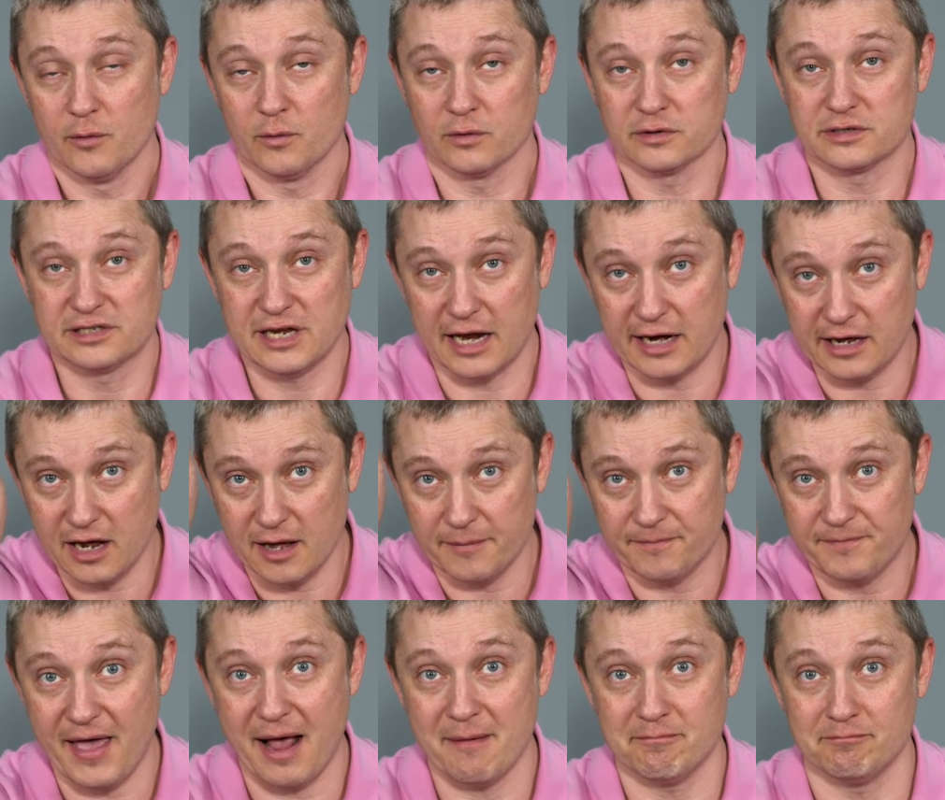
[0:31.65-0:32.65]
We're setting
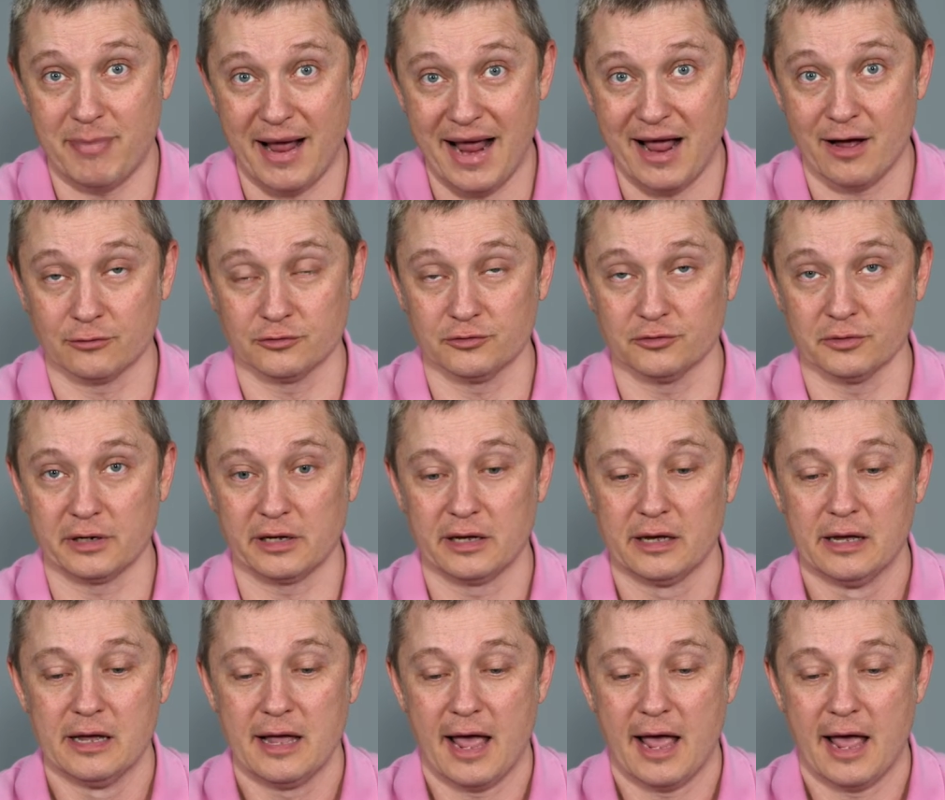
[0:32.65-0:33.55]
up that boundary.